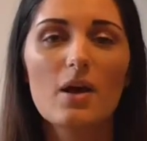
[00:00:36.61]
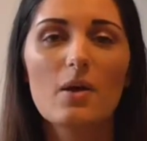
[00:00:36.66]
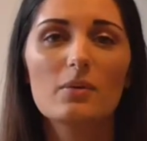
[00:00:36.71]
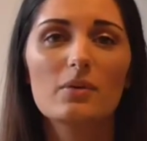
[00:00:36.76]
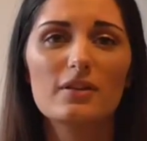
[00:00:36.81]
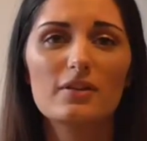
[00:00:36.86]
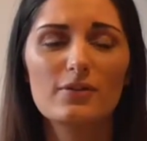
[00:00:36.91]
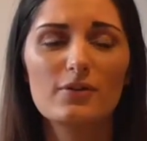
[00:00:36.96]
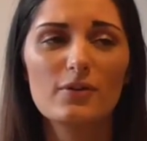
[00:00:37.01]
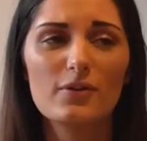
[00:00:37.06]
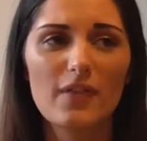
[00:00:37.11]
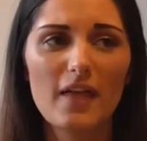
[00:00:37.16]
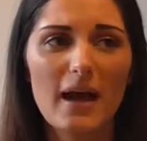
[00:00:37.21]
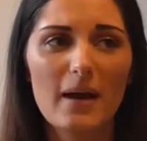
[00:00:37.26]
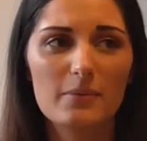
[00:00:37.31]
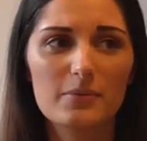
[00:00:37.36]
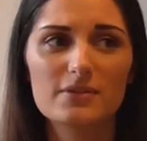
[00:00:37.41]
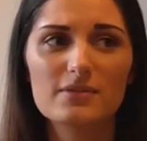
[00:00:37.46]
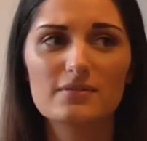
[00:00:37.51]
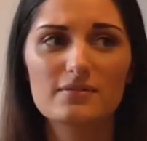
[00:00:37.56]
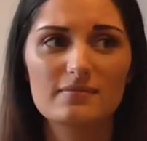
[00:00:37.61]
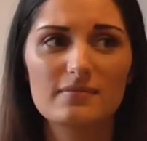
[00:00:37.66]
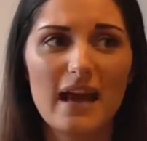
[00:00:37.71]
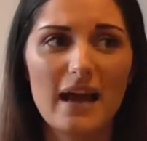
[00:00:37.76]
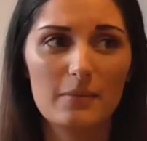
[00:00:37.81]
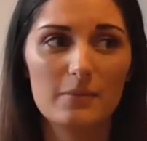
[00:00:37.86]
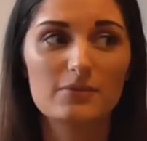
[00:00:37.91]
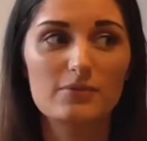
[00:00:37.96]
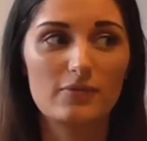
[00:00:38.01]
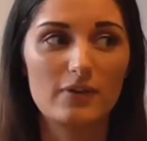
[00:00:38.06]
Well, I thought
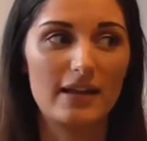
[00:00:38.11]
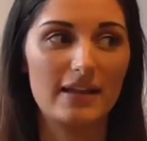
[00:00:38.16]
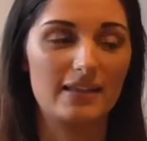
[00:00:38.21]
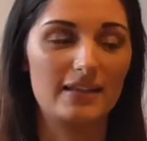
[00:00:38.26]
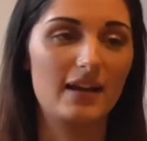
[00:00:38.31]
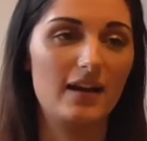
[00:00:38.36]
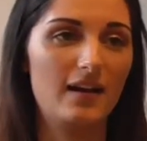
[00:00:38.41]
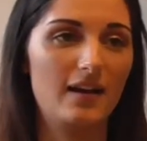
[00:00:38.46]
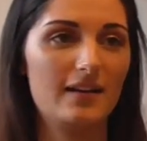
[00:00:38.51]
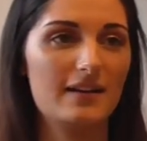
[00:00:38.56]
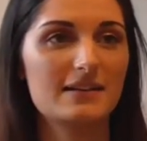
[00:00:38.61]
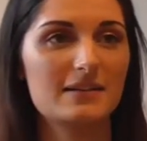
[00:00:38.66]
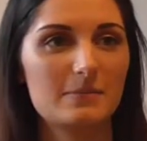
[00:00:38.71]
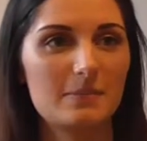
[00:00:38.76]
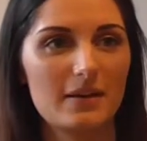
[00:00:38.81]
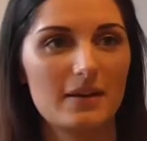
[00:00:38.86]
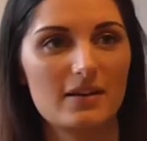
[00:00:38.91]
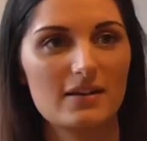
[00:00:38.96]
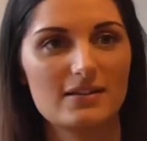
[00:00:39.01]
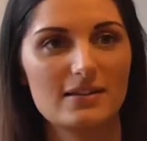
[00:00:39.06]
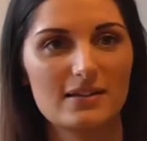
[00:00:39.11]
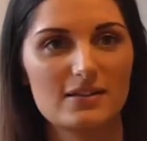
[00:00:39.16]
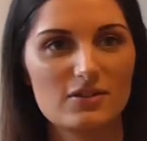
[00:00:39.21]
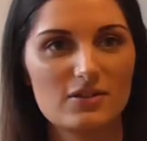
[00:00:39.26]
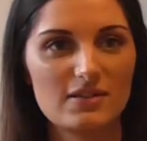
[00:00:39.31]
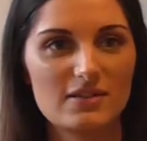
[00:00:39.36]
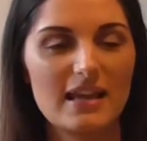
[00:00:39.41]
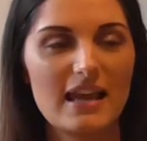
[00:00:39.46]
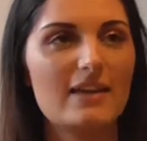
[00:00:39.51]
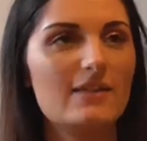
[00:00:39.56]
that was really nice because it
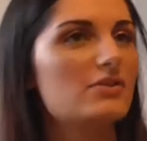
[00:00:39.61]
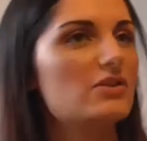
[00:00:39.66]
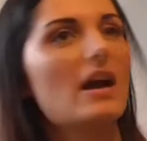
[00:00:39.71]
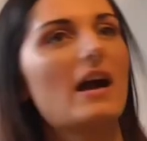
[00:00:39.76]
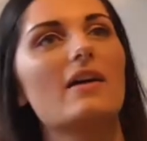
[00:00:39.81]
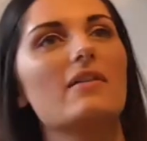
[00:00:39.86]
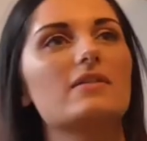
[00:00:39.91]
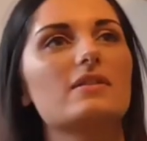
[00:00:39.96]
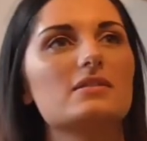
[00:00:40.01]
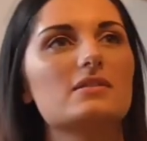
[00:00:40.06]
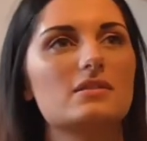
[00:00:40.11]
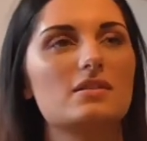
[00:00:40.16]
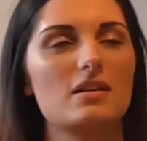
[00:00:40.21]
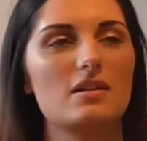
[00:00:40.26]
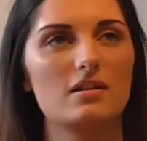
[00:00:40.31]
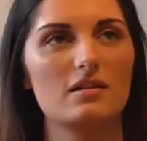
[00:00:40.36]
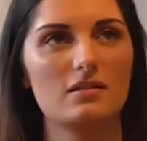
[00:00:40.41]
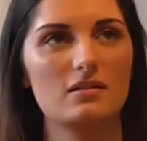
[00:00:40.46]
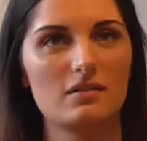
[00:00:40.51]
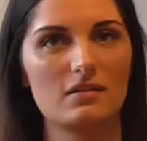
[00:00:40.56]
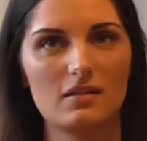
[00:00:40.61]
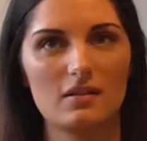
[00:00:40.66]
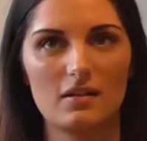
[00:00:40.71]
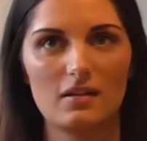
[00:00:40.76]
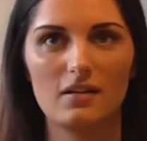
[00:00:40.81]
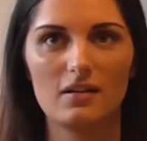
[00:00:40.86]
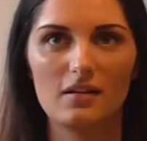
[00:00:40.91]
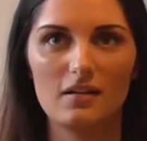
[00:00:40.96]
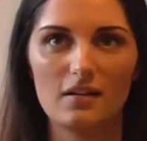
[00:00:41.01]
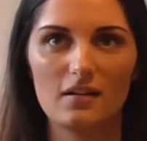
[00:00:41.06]
just saves you having to
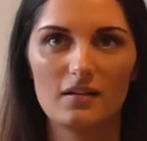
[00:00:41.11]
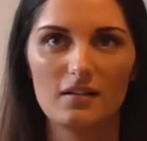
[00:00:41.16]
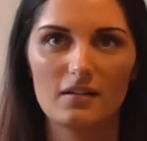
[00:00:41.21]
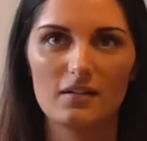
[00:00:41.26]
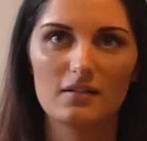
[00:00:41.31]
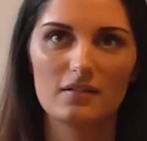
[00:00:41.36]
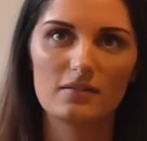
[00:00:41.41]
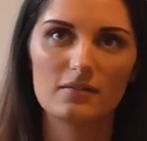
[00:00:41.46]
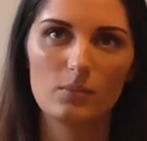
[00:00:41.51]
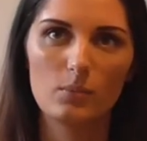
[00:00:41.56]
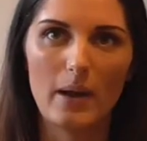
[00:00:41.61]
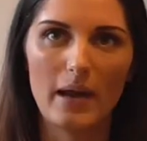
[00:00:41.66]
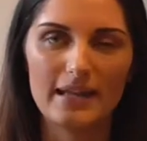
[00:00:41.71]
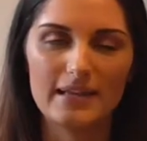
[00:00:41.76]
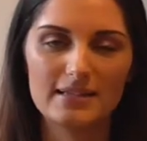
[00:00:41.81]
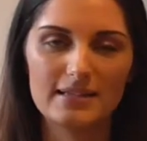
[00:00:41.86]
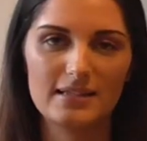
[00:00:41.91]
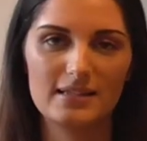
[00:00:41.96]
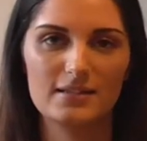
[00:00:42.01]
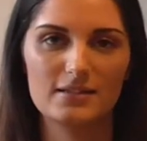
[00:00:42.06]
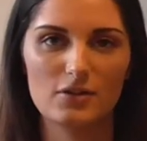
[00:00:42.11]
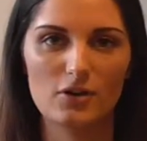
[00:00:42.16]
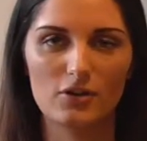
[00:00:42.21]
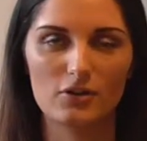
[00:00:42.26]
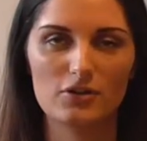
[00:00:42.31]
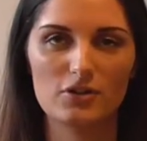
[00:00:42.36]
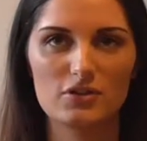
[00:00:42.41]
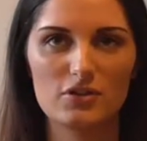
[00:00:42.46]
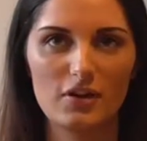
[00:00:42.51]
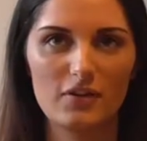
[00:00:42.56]
wait in
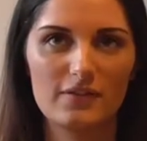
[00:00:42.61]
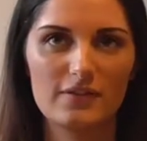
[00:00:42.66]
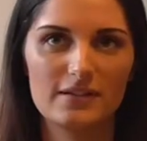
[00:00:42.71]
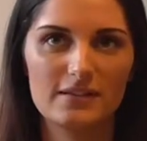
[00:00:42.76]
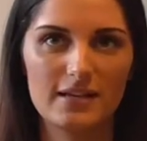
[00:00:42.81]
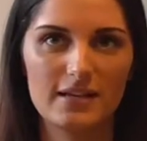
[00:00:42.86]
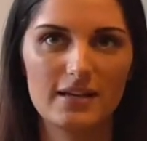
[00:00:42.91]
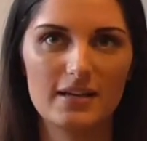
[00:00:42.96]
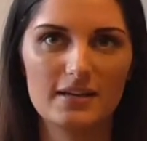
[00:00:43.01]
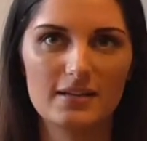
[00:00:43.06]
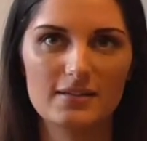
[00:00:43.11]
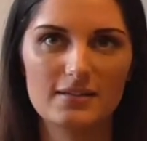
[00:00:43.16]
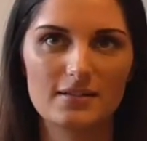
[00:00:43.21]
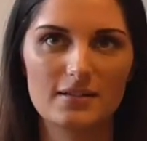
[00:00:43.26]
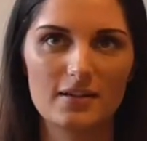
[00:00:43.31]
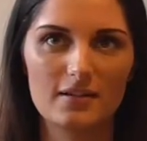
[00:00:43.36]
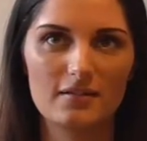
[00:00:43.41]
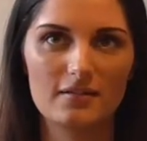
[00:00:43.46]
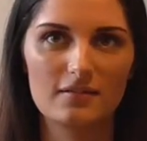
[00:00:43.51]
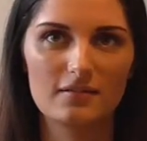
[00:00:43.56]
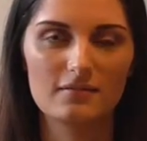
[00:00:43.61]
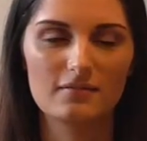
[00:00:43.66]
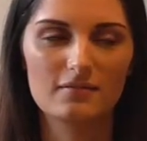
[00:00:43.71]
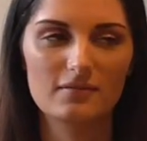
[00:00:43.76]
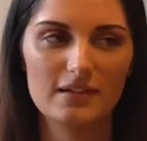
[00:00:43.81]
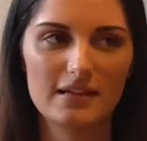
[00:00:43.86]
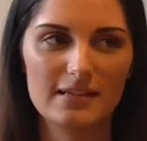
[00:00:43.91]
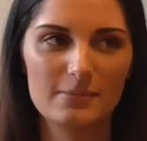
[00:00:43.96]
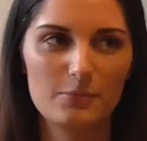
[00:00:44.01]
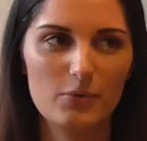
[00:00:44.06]
doctor's offices, and
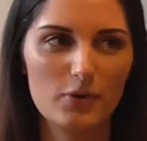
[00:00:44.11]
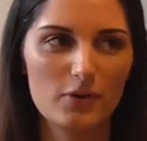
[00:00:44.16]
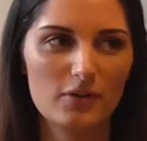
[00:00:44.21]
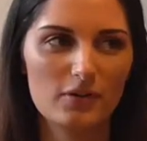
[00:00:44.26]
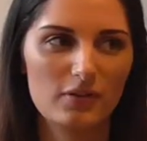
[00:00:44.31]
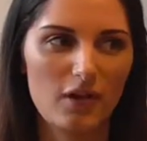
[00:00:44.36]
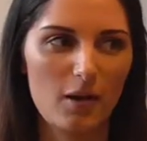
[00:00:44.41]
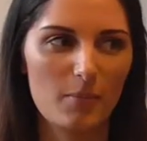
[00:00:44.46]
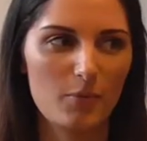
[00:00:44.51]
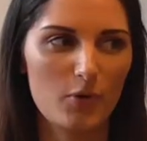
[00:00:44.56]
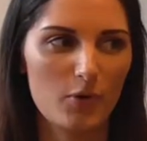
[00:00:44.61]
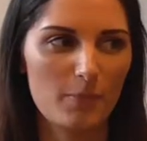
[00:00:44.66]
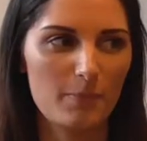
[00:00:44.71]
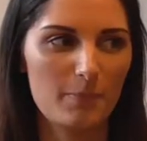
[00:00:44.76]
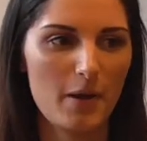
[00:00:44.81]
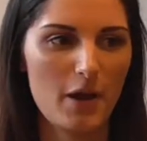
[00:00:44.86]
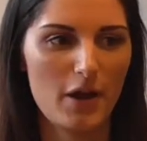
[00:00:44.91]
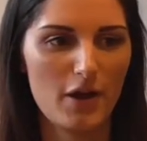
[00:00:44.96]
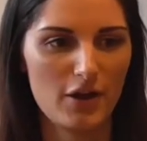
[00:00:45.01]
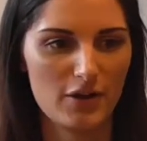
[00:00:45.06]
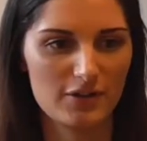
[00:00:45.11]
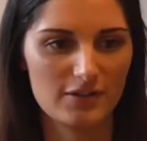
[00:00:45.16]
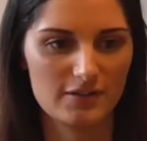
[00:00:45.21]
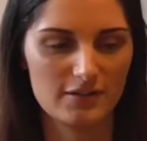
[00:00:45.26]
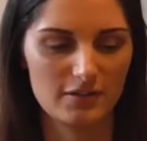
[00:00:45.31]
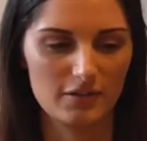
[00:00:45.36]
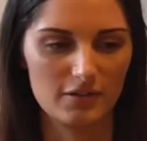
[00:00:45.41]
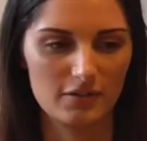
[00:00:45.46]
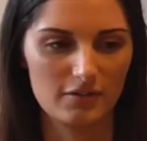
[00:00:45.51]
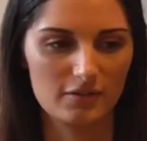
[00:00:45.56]
it's a lot more
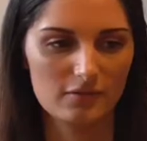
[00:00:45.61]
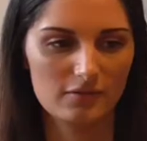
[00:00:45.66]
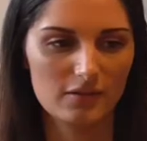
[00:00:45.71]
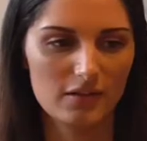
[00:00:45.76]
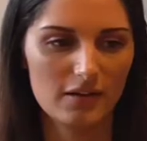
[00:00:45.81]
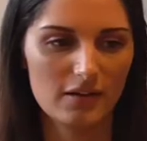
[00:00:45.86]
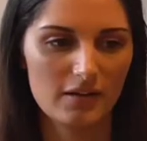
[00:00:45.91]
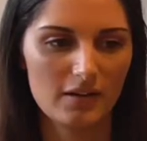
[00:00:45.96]
personal